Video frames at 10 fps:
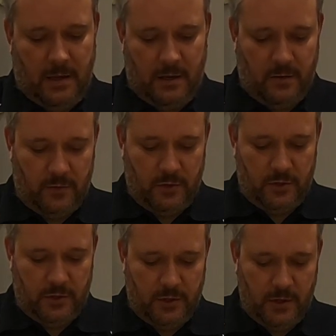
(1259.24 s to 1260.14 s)
and I'll
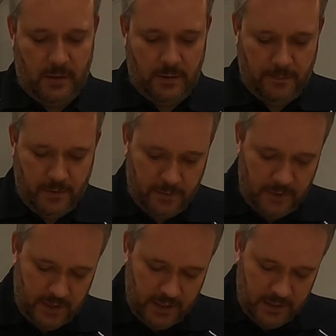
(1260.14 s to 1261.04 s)
just pop
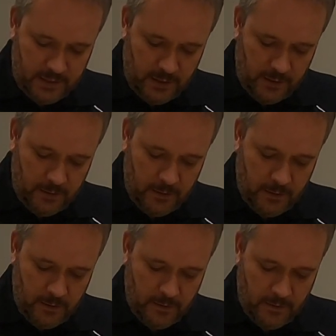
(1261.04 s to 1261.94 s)
the date on
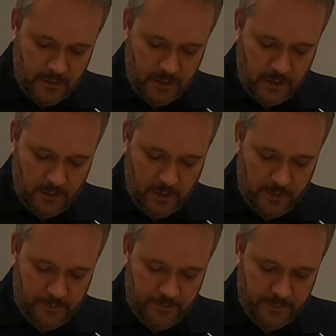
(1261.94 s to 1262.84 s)

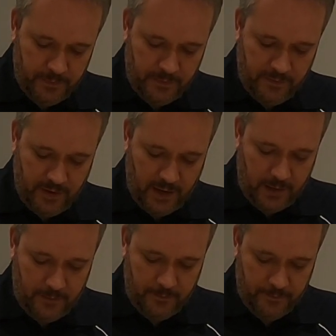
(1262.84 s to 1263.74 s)
31,
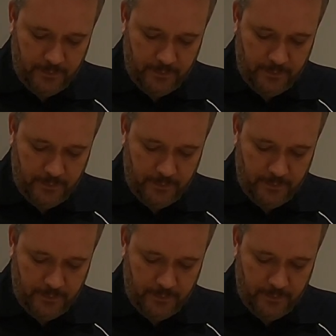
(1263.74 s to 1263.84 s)
10,